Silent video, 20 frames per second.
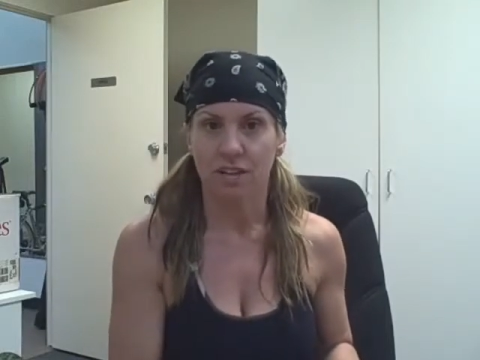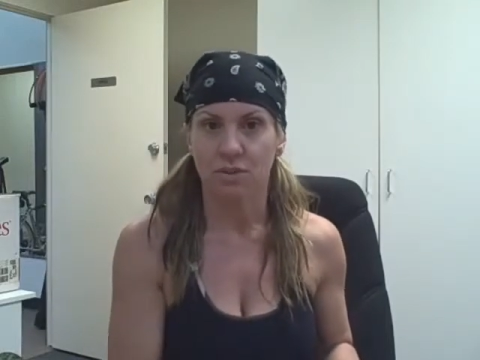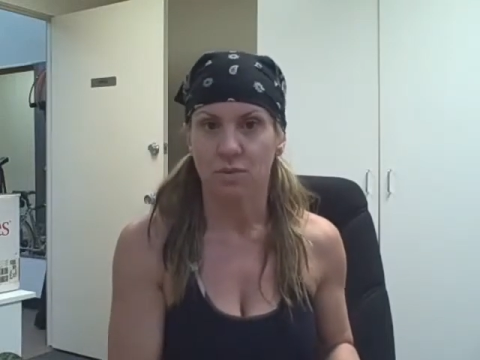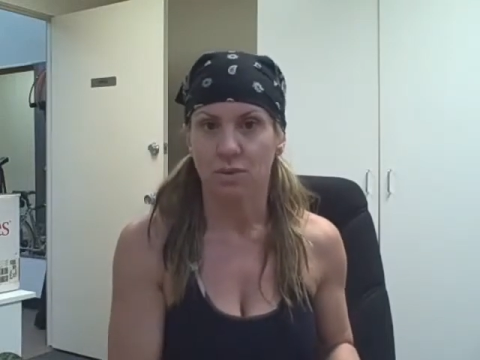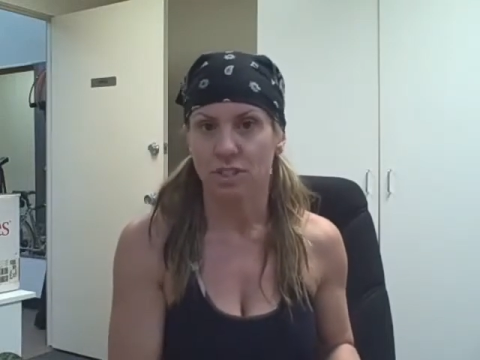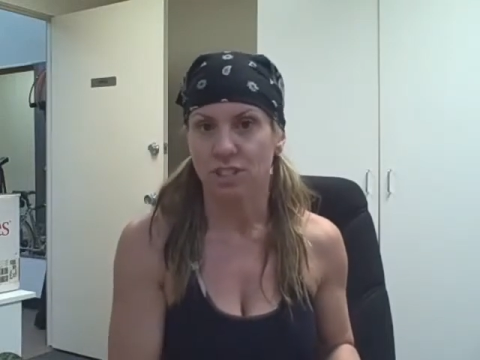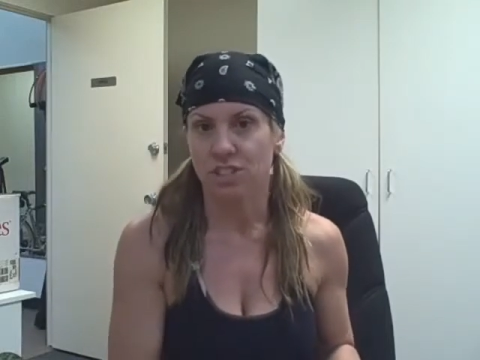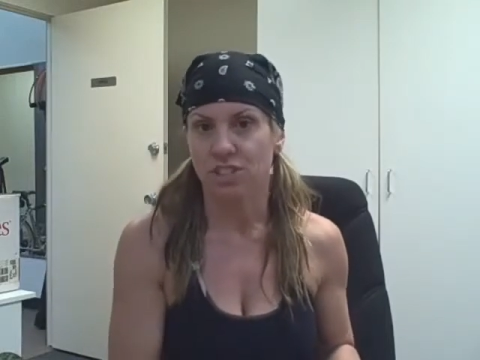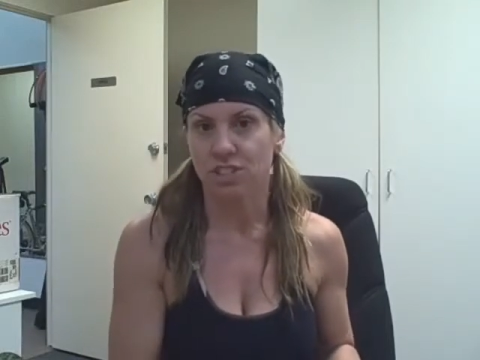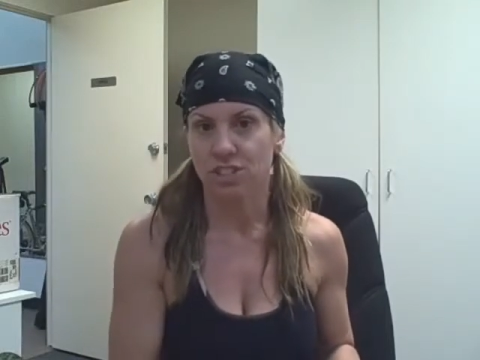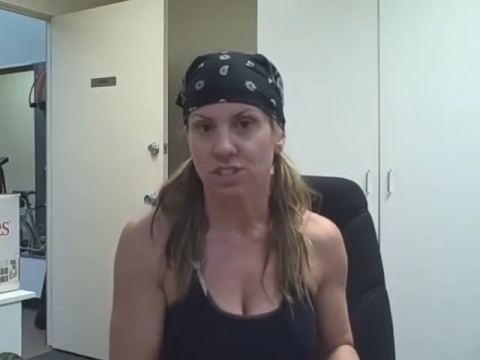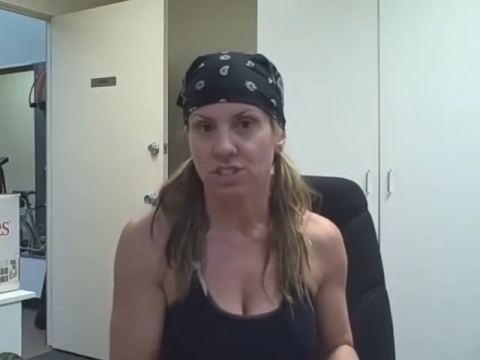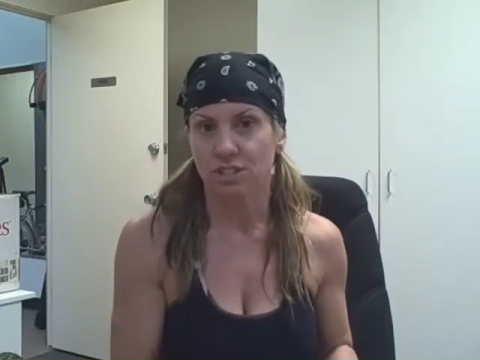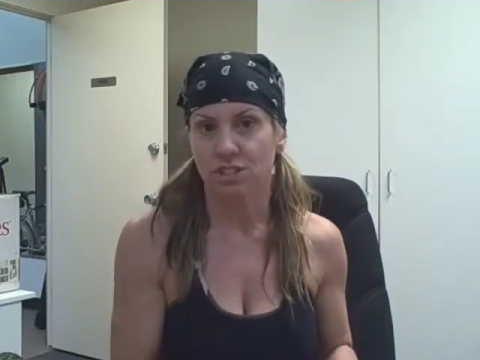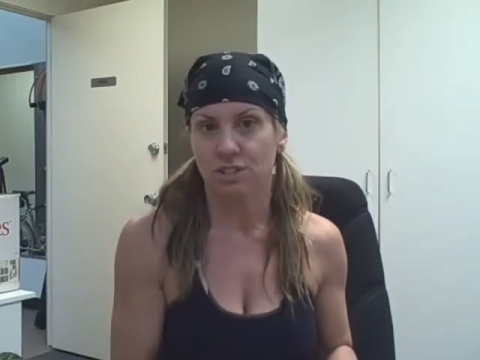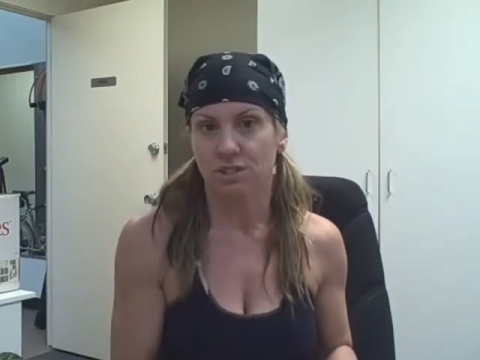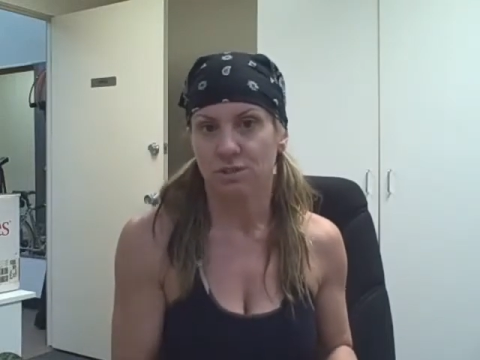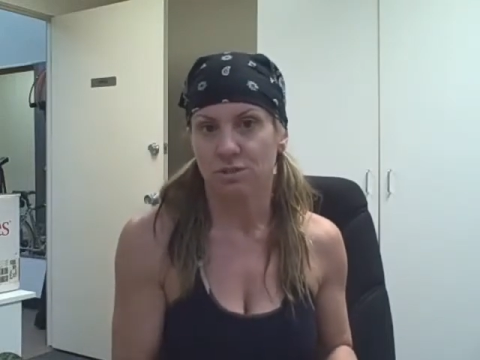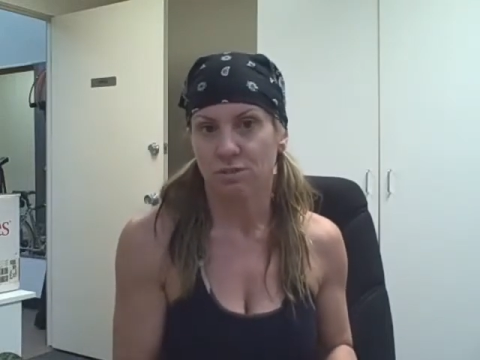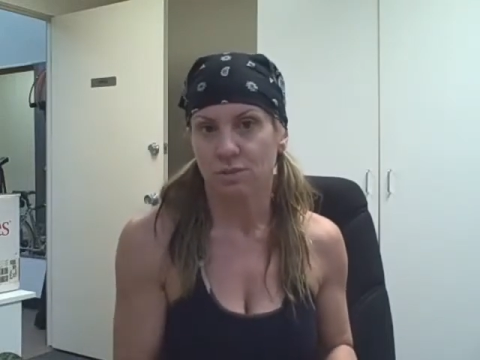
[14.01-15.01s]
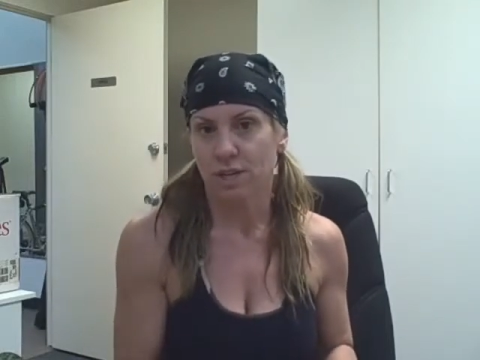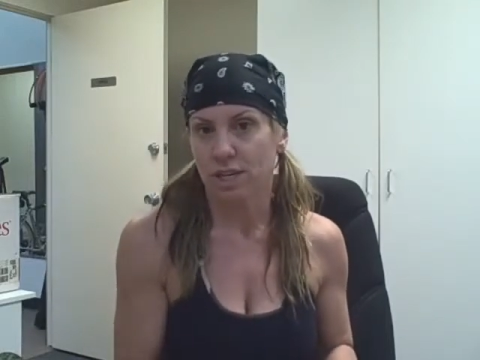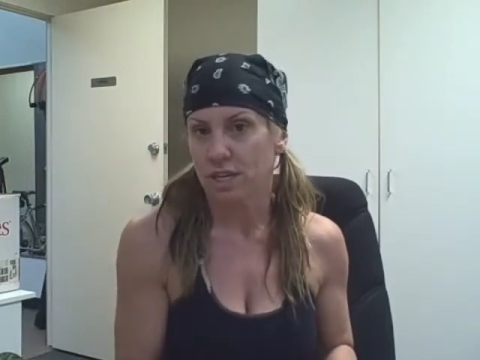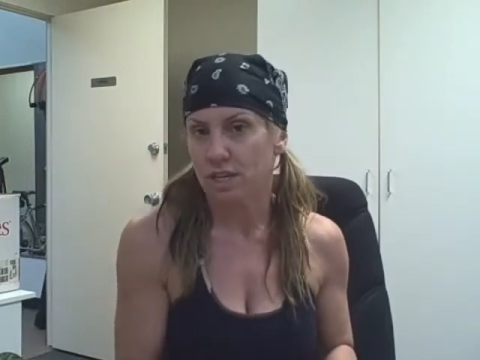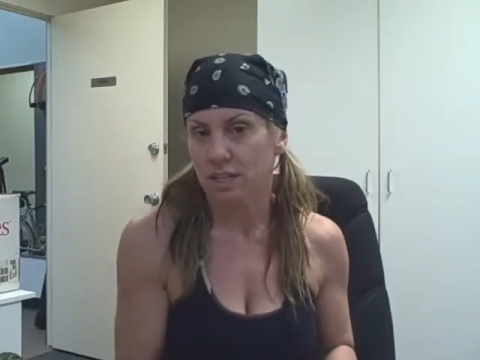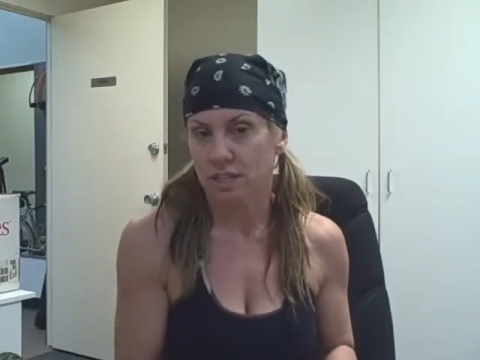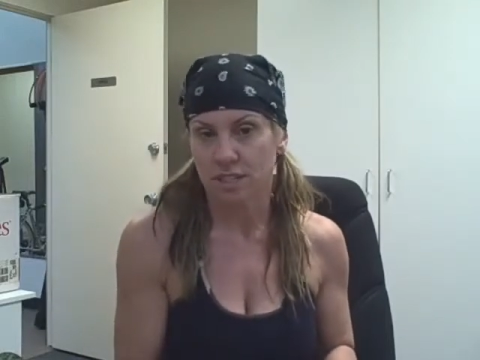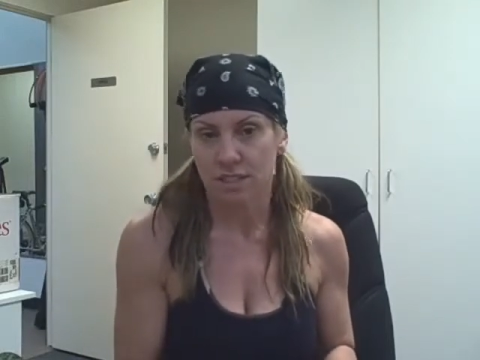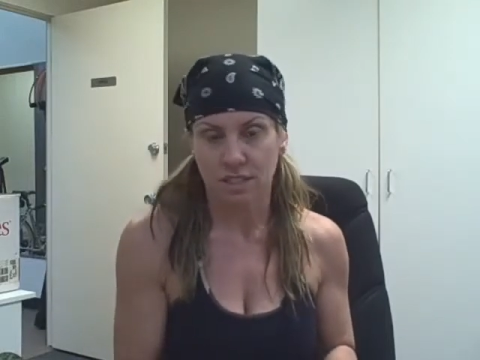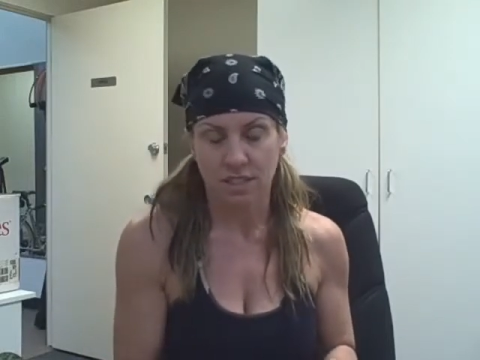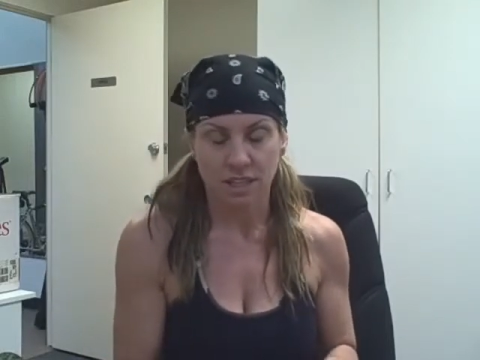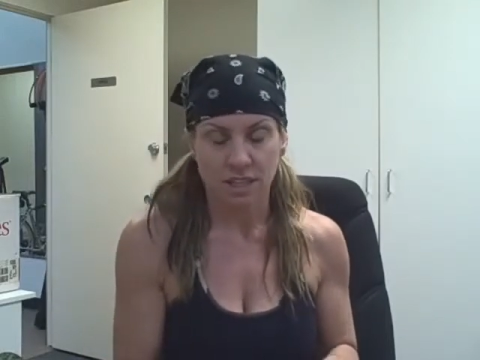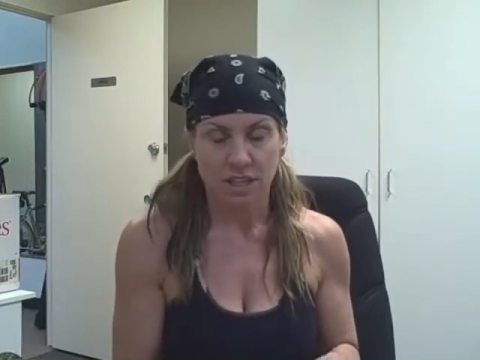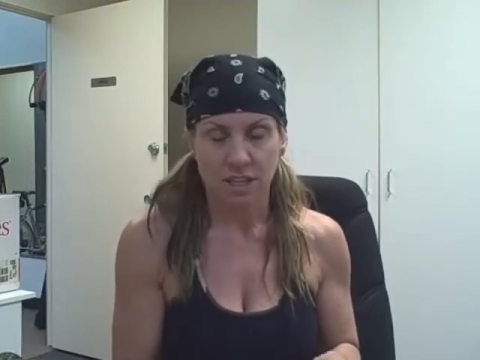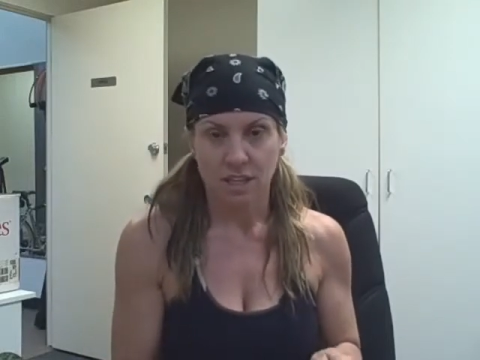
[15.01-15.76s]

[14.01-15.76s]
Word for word: and what to do when